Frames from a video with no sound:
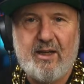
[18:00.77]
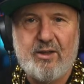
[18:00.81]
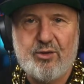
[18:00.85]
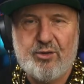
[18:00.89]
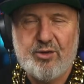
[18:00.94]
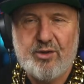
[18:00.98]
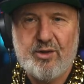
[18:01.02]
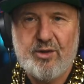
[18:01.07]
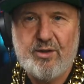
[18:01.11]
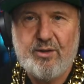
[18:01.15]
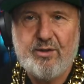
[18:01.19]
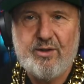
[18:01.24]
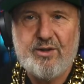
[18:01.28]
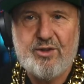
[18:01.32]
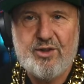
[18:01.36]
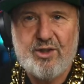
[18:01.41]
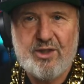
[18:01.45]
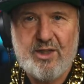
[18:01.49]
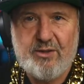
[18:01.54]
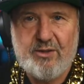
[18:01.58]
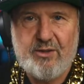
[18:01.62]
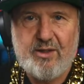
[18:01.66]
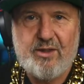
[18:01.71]
control, and
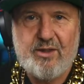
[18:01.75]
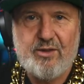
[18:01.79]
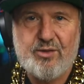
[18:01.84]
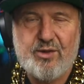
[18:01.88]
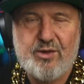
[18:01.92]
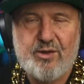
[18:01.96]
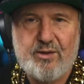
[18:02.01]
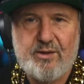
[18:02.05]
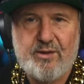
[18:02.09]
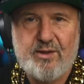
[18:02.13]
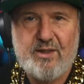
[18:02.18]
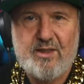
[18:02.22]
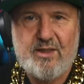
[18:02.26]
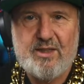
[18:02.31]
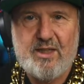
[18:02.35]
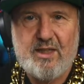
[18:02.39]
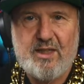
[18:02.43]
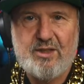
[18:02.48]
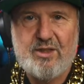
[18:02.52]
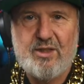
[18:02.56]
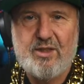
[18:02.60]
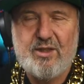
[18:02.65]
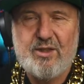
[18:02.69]
generic control is
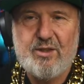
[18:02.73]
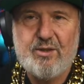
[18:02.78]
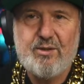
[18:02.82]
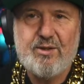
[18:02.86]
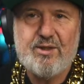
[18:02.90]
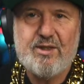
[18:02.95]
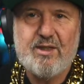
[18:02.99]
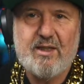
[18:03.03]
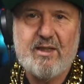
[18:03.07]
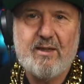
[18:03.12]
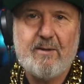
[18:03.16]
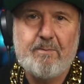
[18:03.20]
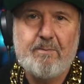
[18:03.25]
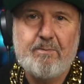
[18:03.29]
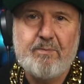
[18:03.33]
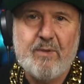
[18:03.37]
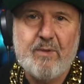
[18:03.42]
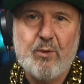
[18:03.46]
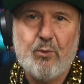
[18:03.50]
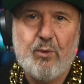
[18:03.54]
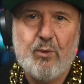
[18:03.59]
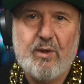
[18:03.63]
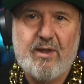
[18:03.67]
actually using
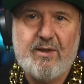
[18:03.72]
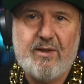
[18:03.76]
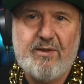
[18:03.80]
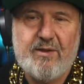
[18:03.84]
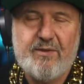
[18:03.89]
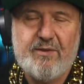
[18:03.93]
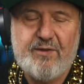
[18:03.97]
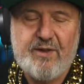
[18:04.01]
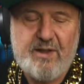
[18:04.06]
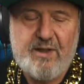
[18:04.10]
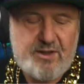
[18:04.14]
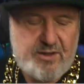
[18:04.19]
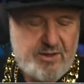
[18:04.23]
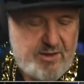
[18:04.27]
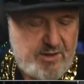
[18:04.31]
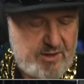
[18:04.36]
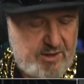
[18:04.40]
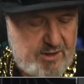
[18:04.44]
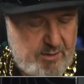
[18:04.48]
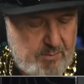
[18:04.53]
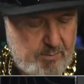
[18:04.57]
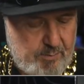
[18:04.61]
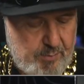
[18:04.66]
one of the
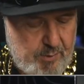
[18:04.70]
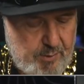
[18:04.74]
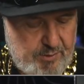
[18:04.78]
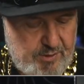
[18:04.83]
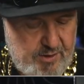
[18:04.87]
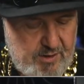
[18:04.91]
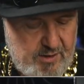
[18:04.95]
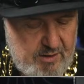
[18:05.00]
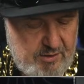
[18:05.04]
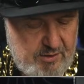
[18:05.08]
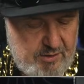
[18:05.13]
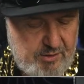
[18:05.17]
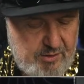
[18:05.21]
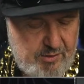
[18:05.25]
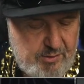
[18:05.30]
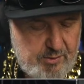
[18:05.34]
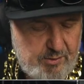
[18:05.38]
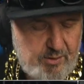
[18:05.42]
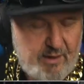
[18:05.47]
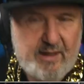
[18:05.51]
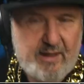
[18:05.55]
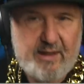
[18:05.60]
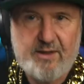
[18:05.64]
features built
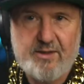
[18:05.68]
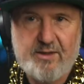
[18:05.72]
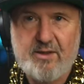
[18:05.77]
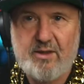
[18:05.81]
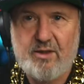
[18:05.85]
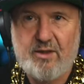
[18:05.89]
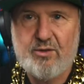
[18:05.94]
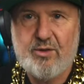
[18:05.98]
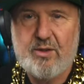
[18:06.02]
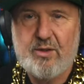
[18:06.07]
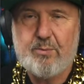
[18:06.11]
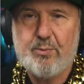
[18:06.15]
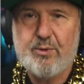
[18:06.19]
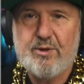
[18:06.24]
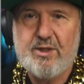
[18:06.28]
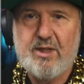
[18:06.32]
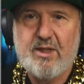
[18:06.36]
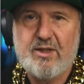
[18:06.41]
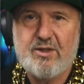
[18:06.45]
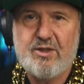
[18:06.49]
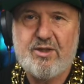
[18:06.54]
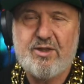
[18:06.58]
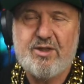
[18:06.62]
into our grid
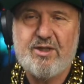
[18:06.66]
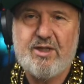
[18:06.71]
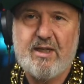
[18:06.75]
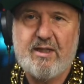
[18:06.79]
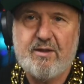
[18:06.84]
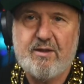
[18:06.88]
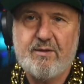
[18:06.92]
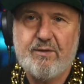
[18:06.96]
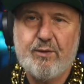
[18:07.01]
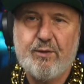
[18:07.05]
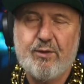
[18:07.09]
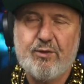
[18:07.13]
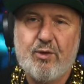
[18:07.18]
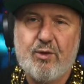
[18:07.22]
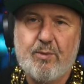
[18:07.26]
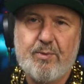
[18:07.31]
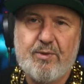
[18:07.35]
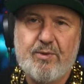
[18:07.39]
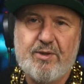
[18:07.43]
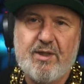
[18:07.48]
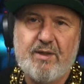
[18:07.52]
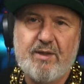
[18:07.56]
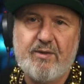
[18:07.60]
protection standard
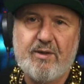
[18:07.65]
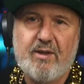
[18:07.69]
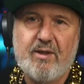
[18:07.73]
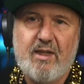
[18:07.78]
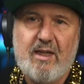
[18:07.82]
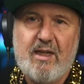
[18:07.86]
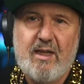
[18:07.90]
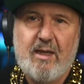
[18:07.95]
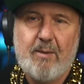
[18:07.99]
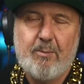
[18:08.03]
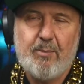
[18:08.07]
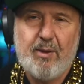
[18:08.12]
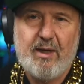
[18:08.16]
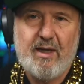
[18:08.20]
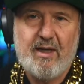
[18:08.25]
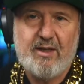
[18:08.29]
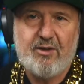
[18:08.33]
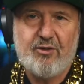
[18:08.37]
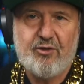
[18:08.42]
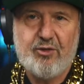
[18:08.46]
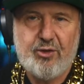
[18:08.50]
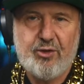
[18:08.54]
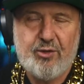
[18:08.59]
4777
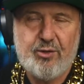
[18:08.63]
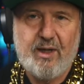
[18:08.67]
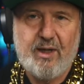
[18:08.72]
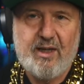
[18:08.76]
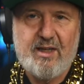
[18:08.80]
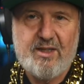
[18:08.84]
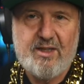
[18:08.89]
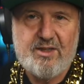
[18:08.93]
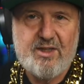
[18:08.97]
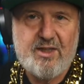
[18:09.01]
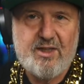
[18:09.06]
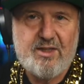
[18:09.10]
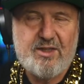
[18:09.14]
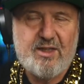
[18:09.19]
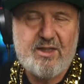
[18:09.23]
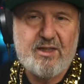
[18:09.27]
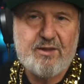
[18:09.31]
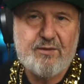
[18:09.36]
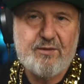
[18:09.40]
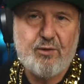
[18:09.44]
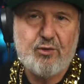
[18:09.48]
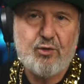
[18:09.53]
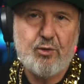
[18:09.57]
Part 2.
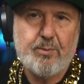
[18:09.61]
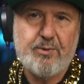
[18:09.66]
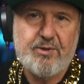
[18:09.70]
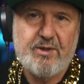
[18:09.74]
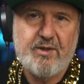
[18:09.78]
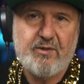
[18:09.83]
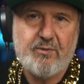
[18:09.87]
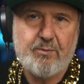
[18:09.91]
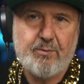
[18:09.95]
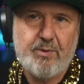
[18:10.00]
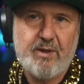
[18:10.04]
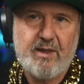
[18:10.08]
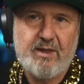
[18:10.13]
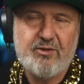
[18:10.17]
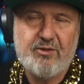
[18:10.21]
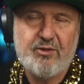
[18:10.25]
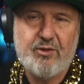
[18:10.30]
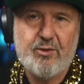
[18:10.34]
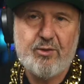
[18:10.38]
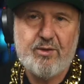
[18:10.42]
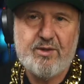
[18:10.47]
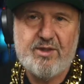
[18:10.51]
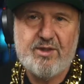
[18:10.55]
ASNZS 4777
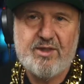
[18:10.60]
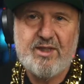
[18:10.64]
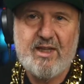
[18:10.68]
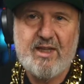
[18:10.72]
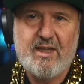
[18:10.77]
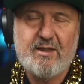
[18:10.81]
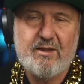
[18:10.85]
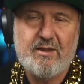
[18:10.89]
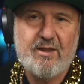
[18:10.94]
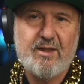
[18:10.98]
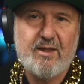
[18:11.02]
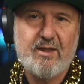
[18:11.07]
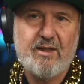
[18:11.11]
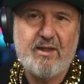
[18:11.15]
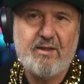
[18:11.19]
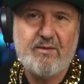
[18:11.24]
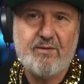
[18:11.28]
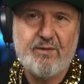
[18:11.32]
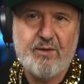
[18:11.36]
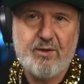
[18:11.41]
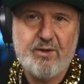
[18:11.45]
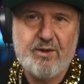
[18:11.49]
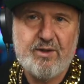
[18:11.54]
Part 2 is the standard that
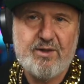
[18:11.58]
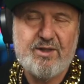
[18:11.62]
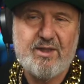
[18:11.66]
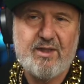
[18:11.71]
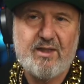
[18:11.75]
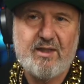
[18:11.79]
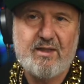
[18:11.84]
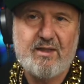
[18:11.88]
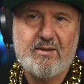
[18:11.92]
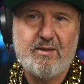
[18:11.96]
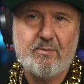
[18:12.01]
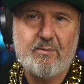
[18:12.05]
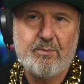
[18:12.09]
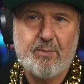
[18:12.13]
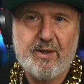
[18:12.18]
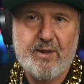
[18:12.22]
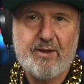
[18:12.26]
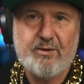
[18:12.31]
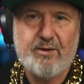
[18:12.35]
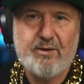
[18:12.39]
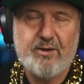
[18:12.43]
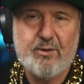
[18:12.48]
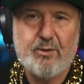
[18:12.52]
inverters that can
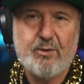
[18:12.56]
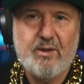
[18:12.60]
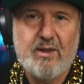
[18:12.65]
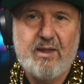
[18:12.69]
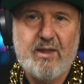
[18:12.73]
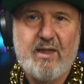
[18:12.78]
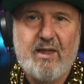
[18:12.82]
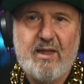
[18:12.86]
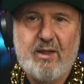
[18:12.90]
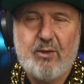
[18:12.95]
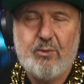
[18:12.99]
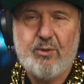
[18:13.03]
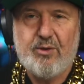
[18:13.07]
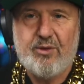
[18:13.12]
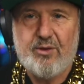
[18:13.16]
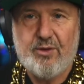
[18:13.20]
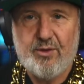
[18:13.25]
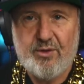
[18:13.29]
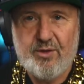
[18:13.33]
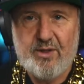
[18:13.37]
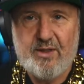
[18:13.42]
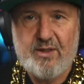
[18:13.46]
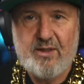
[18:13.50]
parallel with
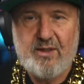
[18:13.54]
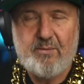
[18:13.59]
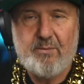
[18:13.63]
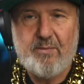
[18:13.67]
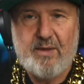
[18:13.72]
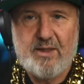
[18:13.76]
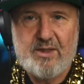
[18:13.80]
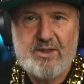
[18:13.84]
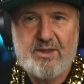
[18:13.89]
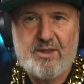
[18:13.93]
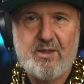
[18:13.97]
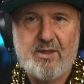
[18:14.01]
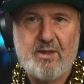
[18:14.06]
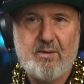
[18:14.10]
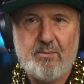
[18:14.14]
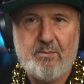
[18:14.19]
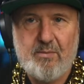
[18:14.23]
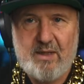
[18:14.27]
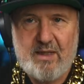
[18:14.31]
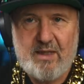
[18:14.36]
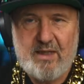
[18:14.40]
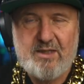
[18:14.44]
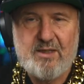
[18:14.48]
the grid must
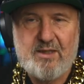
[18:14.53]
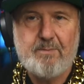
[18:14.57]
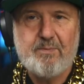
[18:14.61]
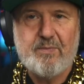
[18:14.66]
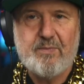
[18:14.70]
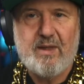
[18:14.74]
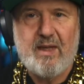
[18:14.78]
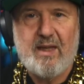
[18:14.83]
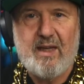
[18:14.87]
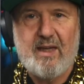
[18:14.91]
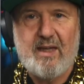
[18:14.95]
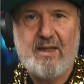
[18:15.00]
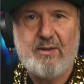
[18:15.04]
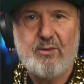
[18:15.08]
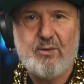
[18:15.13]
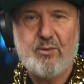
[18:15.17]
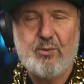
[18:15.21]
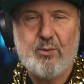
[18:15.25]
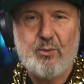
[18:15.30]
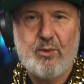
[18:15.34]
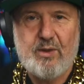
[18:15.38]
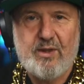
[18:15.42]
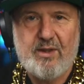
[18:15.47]
meet,
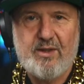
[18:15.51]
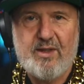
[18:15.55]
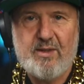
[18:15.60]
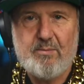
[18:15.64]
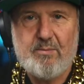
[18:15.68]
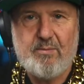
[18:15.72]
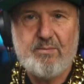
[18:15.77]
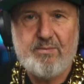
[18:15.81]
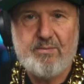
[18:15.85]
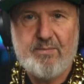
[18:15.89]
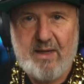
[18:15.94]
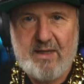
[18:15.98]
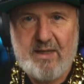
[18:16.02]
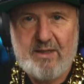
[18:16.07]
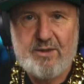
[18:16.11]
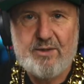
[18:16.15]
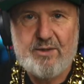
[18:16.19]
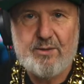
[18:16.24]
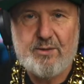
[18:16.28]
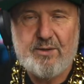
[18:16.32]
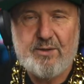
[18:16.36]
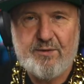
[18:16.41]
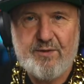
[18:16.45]
and one of the
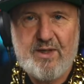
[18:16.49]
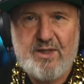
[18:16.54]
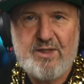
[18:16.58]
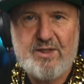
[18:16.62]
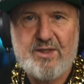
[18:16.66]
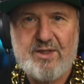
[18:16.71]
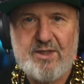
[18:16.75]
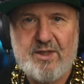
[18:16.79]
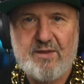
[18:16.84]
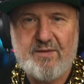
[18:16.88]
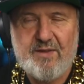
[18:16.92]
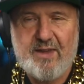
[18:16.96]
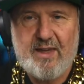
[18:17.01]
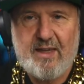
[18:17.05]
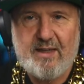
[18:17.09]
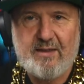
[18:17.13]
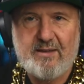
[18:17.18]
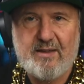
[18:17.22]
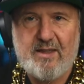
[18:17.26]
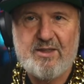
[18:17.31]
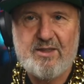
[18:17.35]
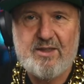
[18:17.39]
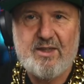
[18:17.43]
mandatory features of
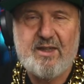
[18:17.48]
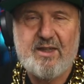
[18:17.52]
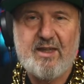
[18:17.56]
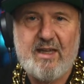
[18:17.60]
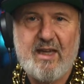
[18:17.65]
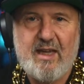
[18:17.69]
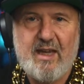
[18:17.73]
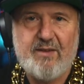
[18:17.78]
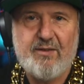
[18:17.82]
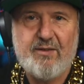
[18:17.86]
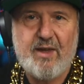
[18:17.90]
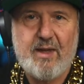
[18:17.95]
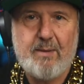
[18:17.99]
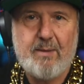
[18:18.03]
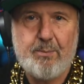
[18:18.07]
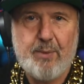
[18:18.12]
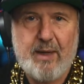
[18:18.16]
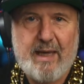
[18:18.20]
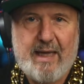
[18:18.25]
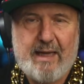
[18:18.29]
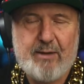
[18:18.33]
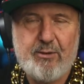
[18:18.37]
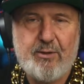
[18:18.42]
that is that they have a
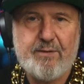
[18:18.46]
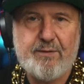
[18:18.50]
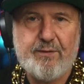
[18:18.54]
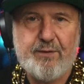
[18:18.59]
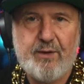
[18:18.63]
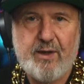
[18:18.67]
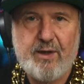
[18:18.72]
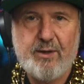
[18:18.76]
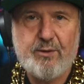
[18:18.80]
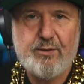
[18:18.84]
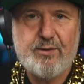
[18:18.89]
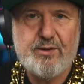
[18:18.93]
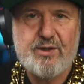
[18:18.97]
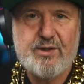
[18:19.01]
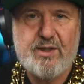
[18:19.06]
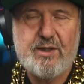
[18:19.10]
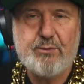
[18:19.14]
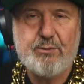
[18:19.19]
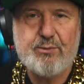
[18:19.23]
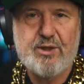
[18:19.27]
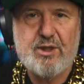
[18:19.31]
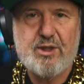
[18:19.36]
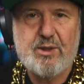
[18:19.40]
power
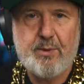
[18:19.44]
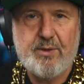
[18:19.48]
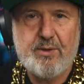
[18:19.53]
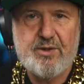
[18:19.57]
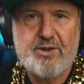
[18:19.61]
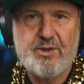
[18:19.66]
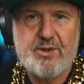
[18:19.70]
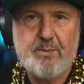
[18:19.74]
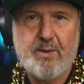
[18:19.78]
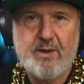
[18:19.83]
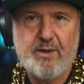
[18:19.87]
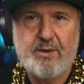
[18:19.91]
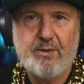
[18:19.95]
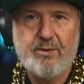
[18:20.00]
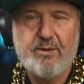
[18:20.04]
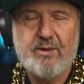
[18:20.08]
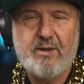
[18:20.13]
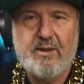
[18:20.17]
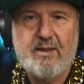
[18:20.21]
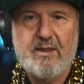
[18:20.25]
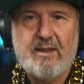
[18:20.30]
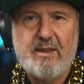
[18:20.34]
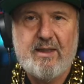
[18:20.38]
frequency response
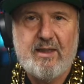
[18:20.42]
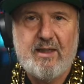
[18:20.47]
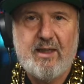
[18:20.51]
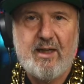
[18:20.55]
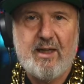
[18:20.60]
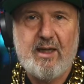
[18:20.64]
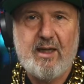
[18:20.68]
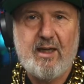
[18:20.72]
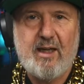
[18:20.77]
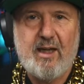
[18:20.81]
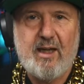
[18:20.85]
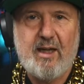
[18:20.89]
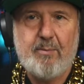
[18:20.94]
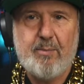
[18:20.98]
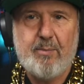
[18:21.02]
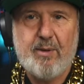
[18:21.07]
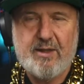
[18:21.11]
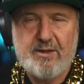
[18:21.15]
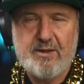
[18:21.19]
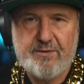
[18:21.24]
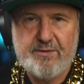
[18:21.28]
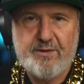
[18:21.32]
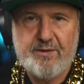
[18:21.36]
mode
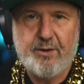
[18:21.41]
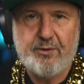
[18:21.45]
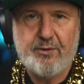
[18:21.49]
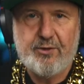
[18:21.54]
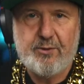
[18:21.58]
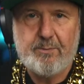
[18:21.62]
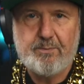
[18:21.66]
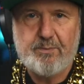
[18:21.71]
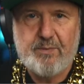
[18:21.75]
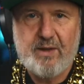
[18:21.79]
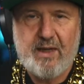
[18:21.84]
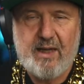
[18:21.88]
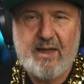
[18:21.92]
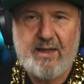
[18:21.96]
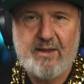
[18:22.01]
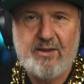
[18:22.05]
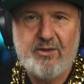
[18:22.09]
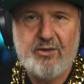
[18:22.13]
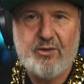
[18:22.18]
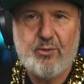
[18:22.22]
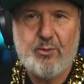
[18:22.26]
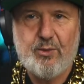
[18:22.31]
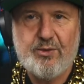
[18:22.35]
by default.
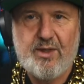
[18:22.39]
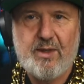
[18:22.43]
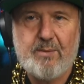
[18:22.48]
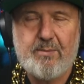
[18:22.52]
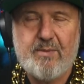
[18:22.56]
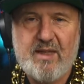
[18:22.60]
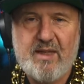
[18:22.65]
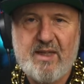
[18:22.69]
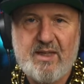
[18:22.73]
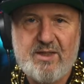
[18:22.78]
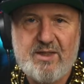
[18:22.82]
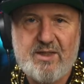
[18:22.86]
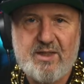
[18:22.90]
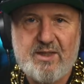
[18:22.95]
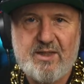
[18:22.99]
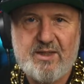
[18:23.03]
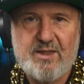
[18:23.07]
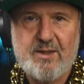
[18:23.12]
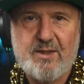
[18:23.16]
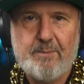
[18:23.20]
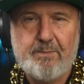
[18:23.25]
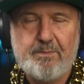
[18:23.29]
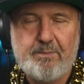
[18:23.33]
And what that means
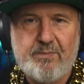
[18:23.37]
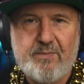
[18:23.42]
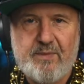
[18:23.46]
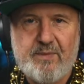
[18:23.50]
is